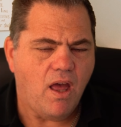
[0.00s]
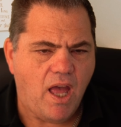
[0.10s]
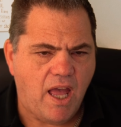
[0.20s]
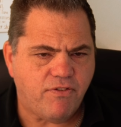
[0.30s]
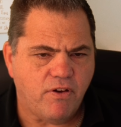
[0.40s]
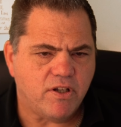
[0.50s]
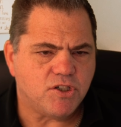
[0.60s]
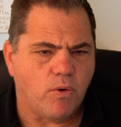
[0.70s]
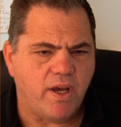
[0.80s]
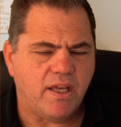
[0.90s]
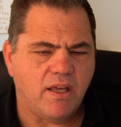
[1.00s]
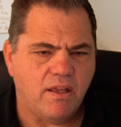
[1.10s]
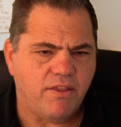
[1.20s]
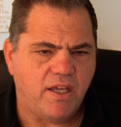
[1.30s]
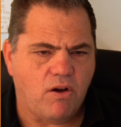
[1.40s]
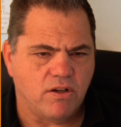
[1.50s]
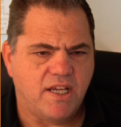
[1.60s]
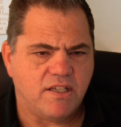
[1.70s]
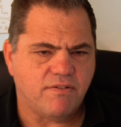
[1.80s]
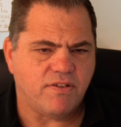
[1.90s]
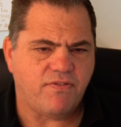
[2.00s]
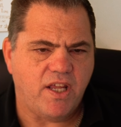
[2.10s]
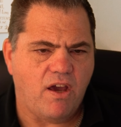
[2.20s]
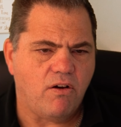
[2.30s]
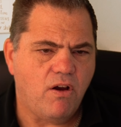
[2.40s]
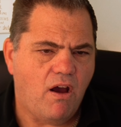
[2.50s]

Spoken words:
If you're enjoying the content of this video,